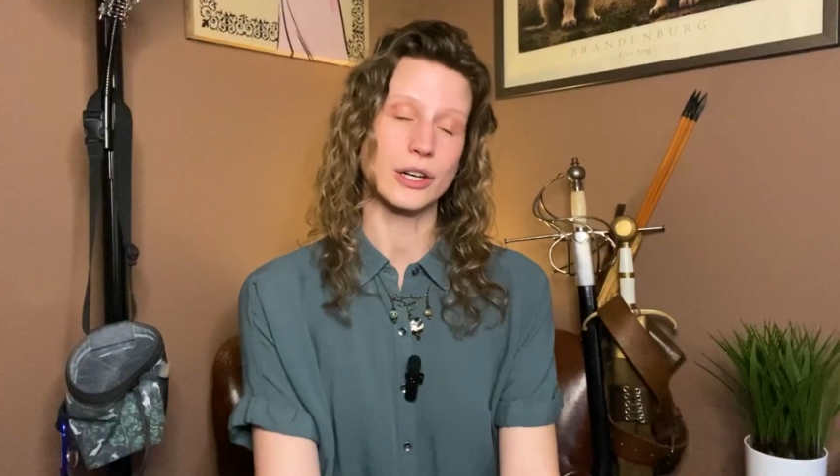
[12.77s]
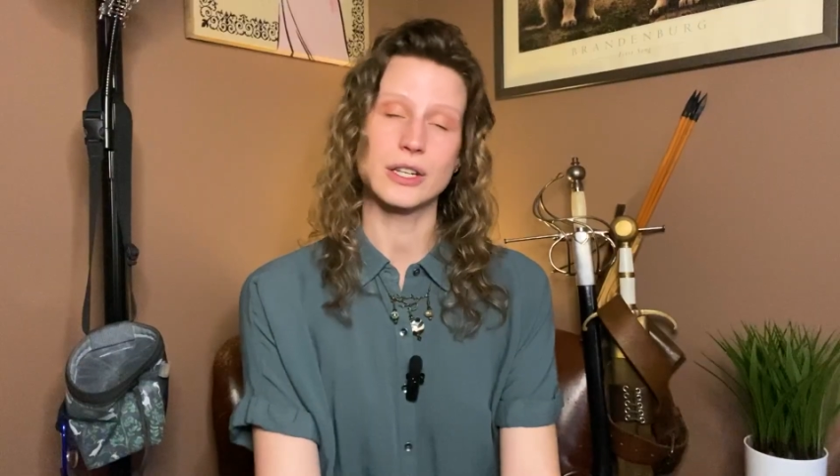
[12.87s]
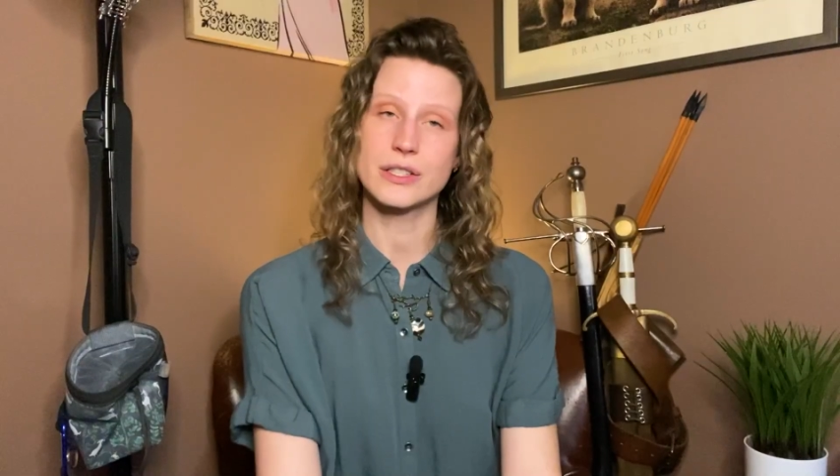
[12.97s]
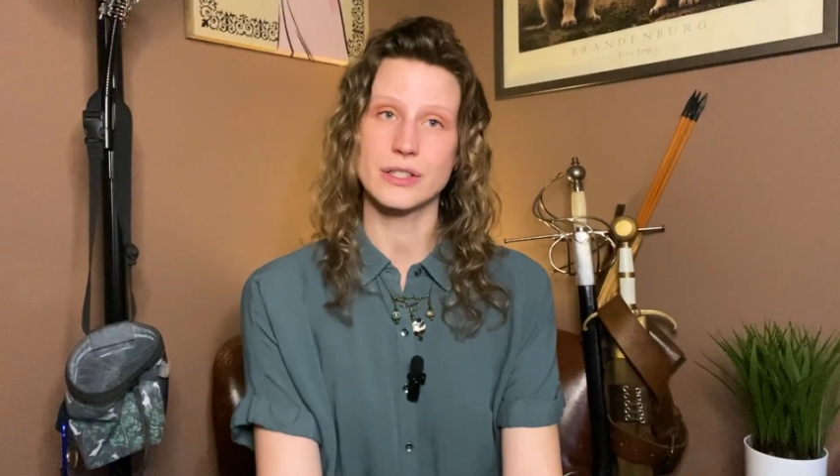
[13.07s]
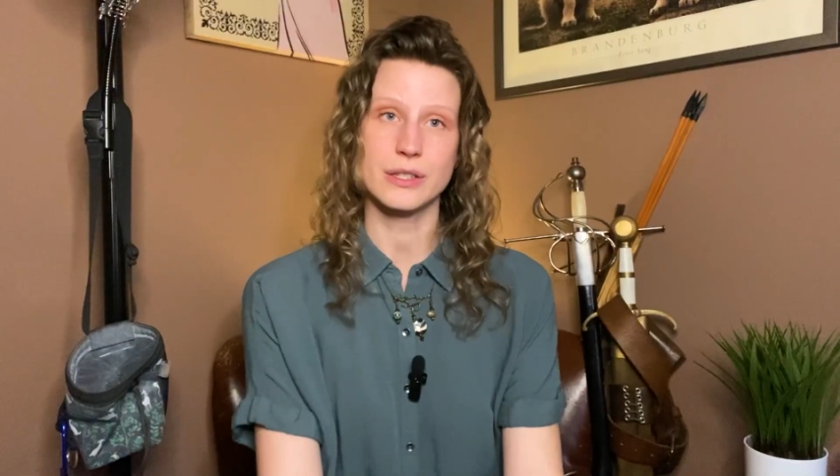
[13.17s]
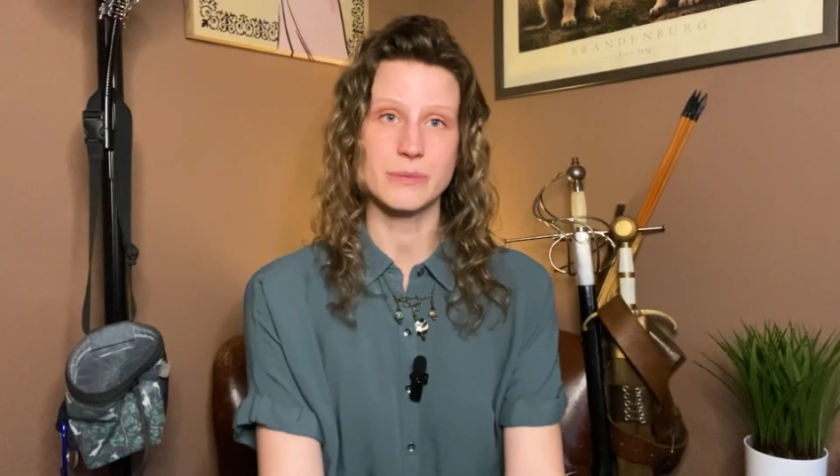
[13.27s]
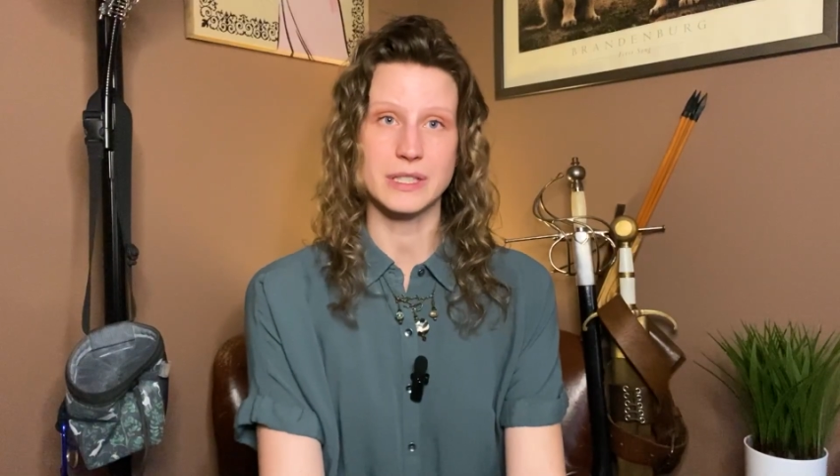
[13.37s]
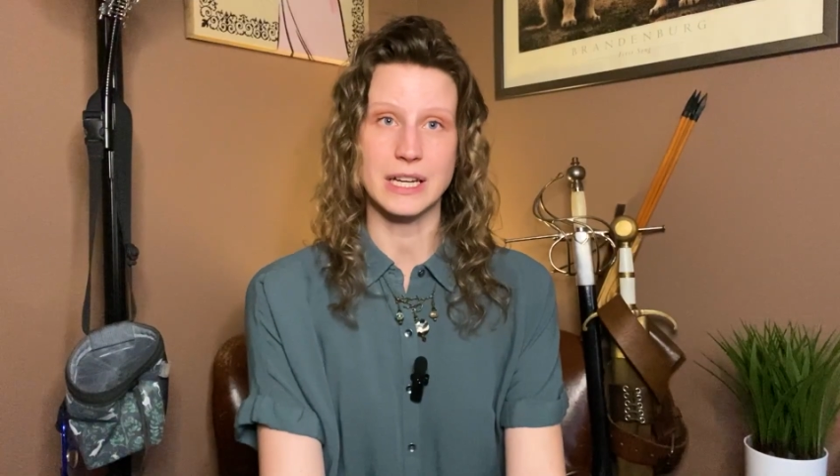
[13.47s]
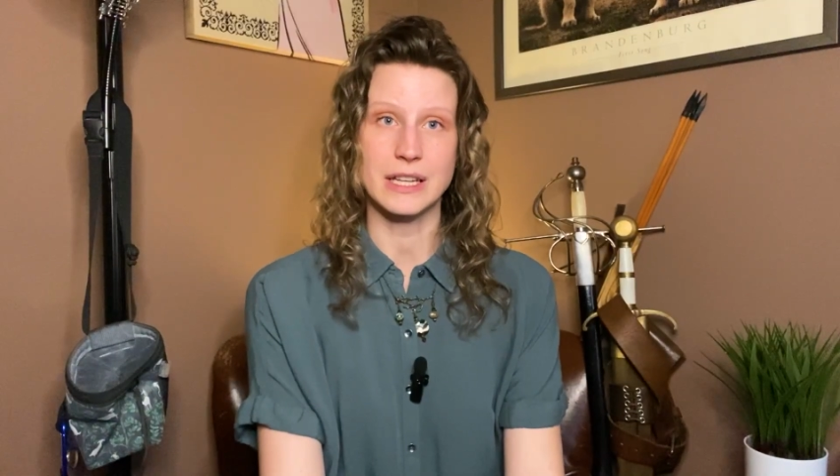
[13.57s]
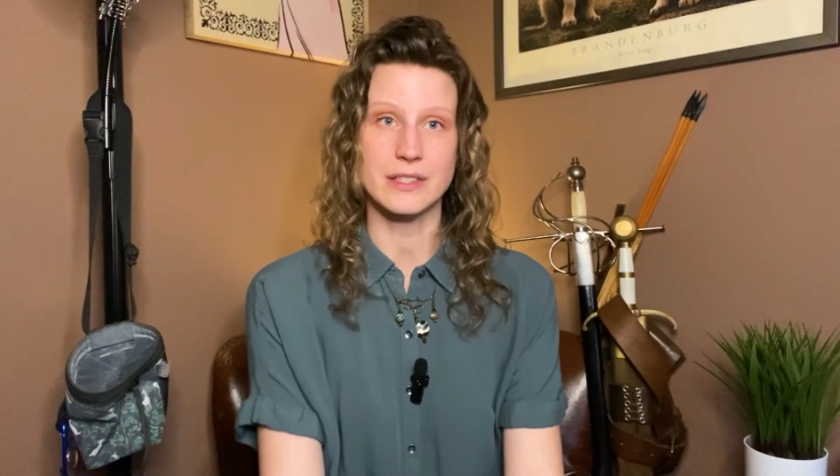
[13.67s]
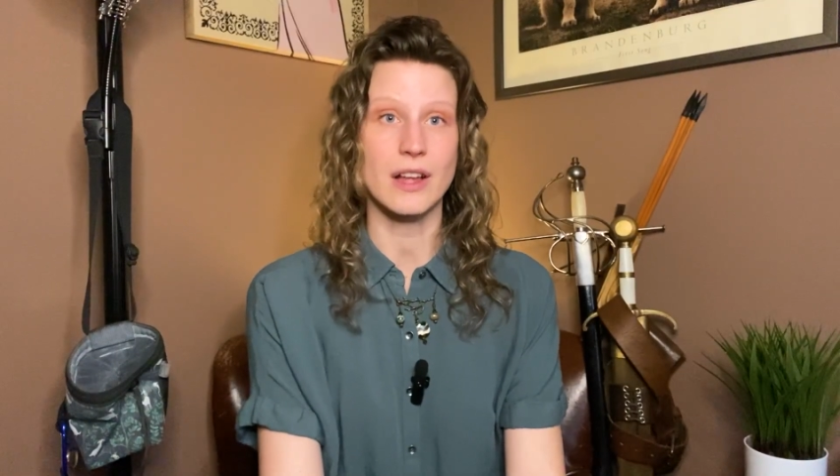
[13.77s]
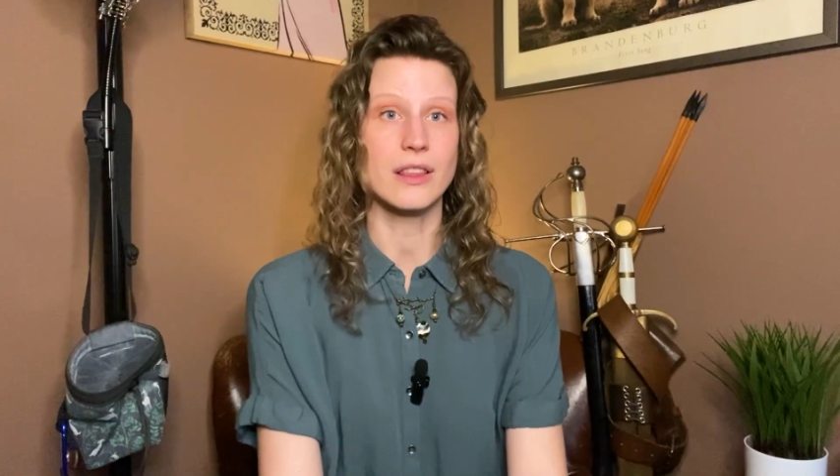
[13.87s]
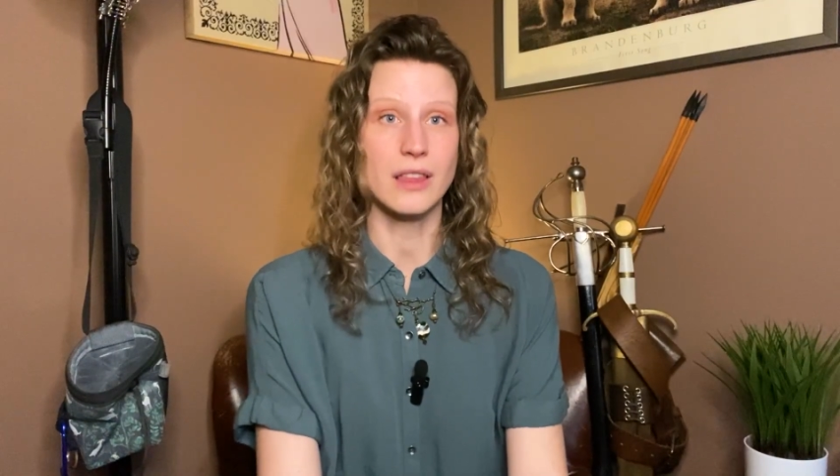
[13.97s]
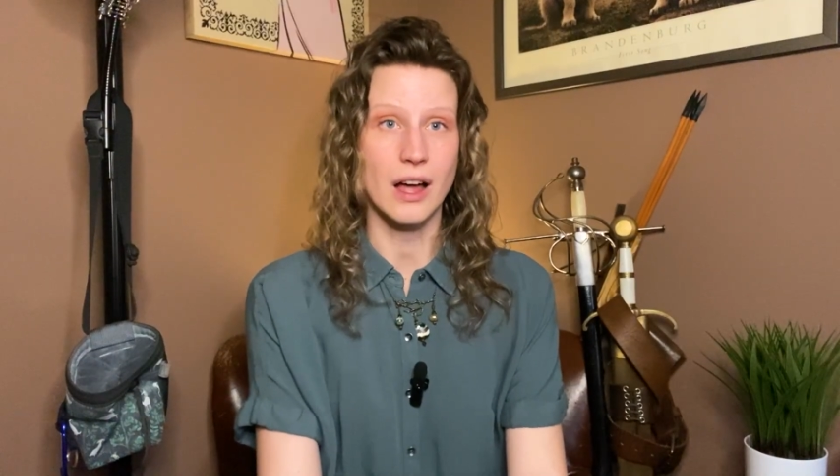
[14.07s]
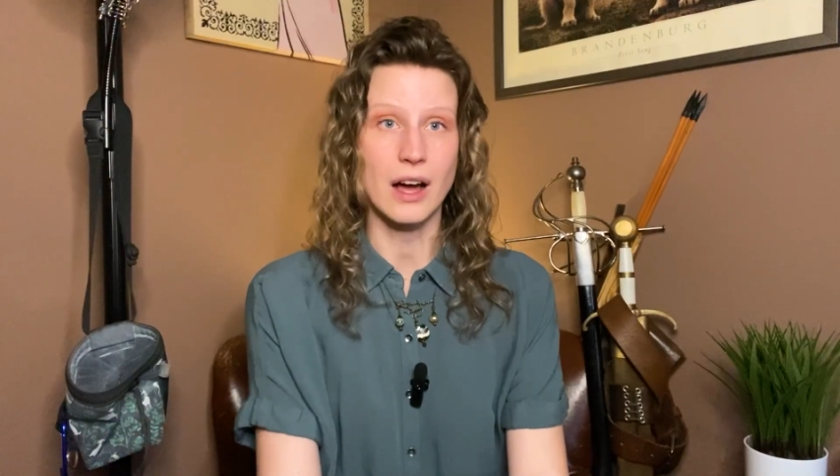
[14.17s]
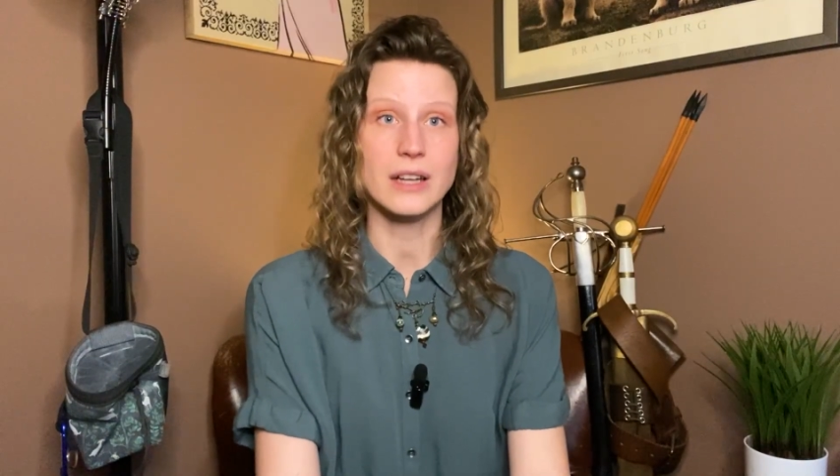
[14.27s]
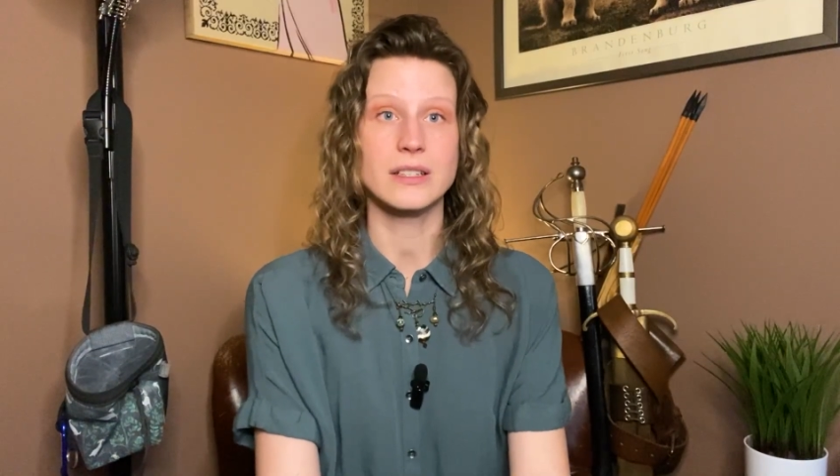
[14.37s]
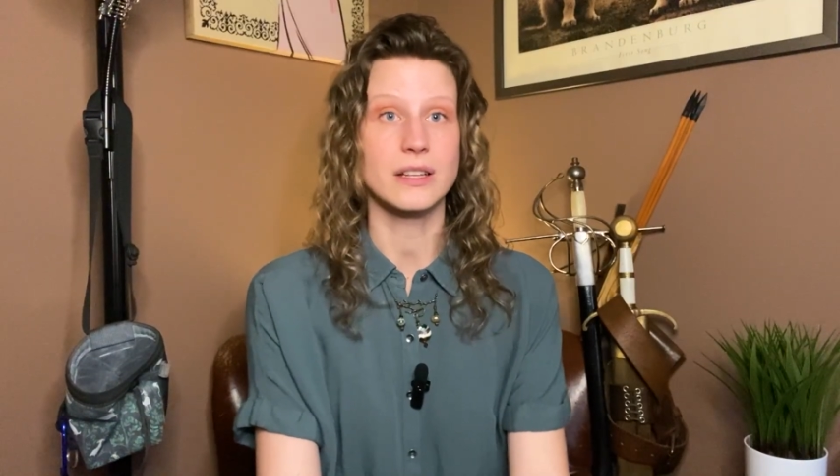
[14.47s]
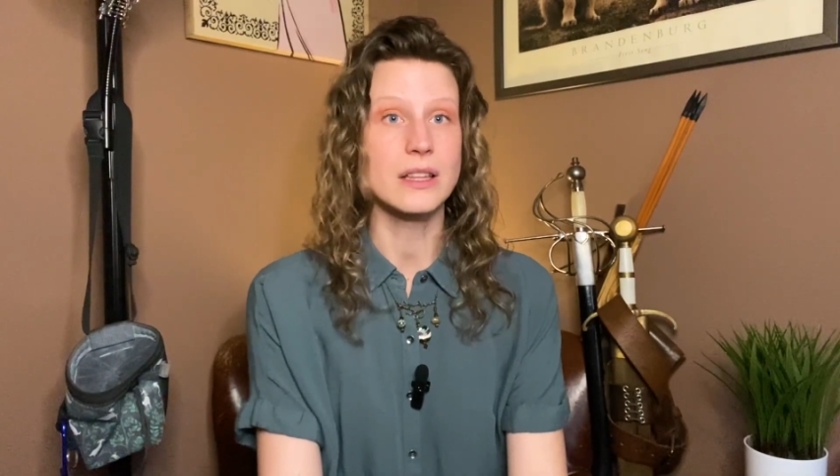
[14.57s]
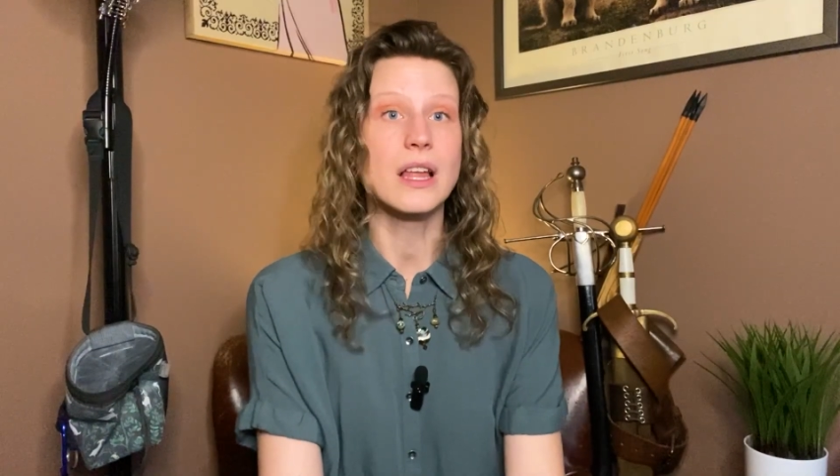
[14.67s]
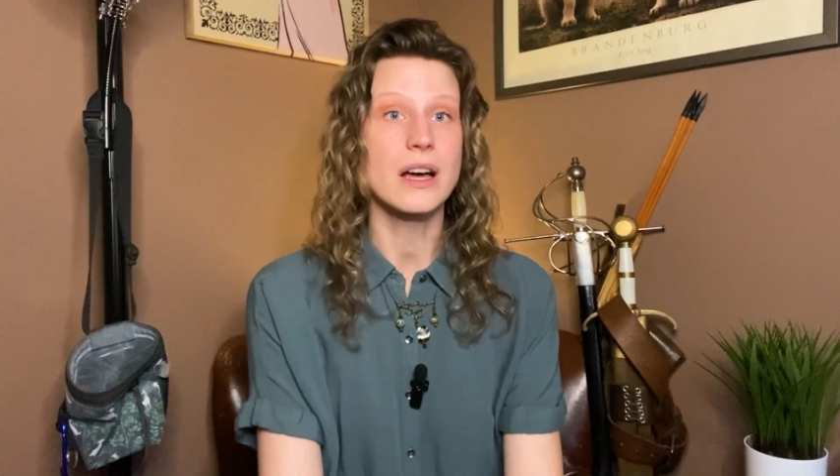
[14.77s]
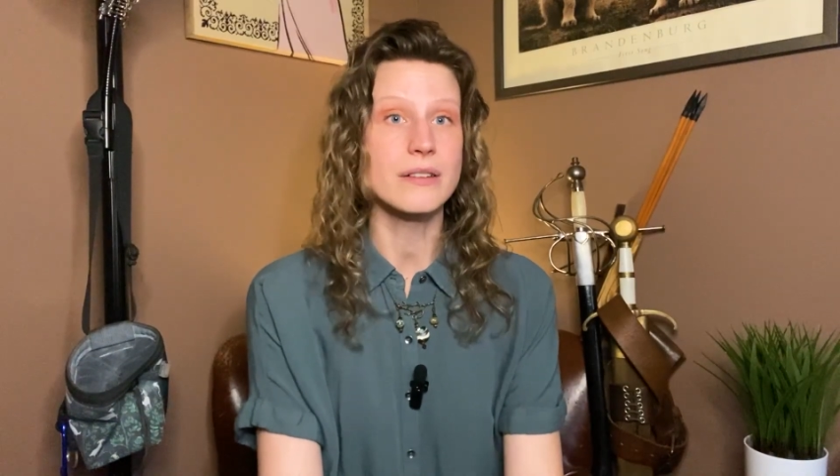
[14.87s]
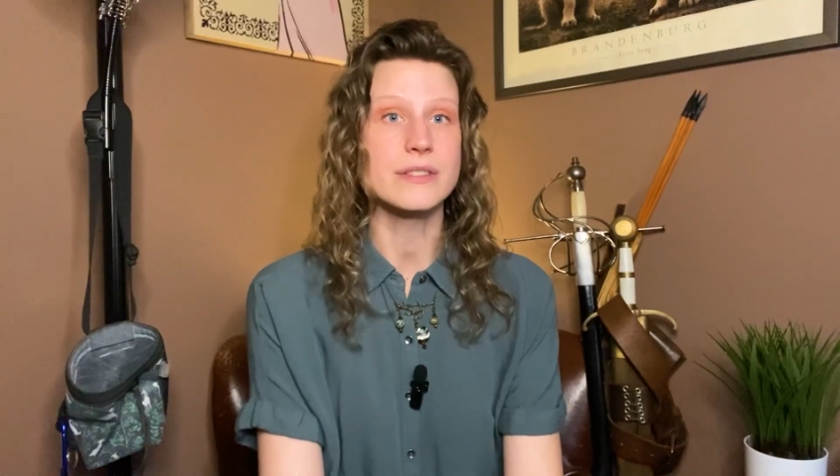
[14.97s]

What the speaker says: her circumstance, a lot of